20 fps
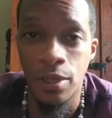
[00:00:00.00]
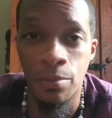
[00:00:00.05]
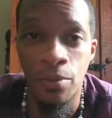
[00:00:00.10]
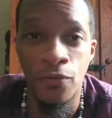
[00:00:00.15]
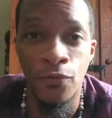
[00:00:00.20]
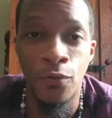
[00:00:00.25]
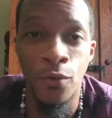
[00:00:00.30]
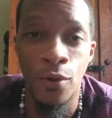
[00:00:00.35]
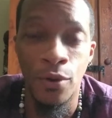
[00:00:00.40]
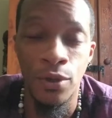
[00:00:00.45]

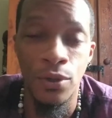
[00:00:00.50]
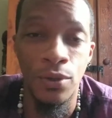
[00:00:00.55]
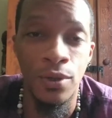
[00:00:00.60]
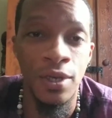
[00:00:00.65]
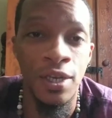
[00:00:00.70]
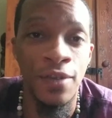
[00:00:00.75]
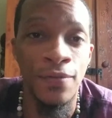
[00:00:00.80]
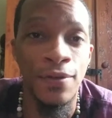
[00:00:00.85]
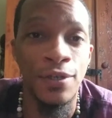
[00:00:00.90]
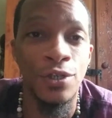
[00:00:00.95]
before you
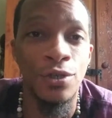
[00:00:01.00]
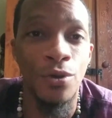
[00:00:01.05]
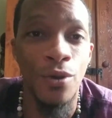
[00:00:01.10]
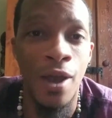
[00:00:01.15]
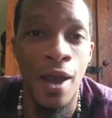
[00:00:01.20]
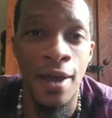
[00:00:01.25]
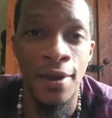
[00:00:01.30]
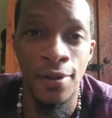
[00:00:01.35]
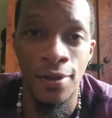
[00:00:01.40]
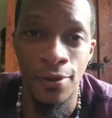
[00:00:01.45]
can even
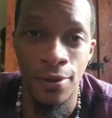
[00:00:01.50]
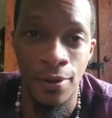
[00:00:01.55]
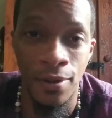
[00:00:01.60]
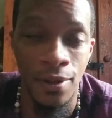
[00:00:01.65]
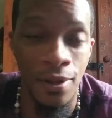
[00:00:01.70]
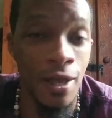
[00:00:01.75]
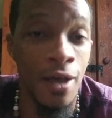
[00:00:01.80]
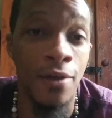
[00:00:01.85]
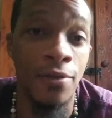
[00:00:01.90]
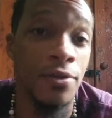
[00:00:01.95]
try to
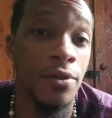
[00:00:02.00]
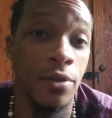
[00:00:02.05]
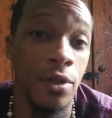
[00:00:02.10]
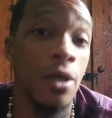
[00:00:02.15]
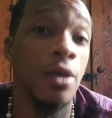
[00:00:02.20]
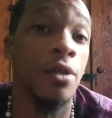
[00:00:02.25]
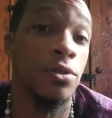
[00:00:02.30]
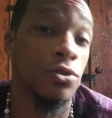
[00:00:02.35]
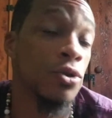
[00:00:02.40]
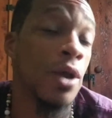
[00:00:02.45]

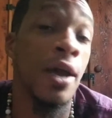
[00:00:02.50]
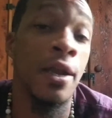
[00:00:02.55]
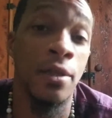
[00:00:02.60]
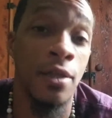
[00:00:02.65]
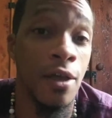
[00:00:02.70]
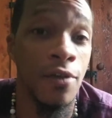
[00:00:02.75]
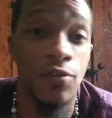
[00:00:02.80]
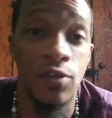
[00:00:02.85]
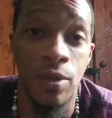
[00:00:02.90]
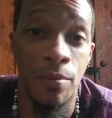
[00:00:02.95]

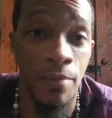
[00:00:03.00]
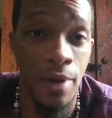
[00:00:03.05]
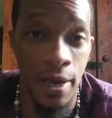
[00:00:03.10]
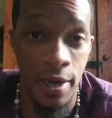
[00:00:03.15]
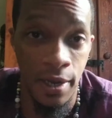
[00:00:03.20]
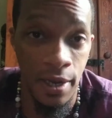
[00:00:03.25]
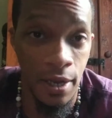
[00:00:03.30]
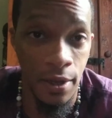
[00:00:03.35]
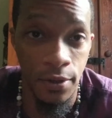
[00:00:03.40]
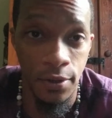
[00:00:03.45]
love
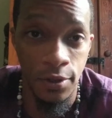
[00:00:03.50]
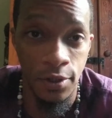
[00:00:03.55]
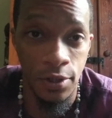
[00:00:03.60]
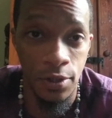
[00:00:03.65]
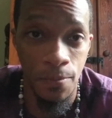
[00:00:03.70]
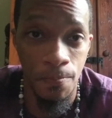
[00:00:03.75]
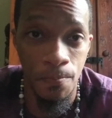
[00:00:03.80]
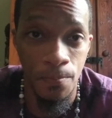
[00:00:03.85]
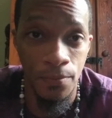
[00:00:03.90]
somebody else.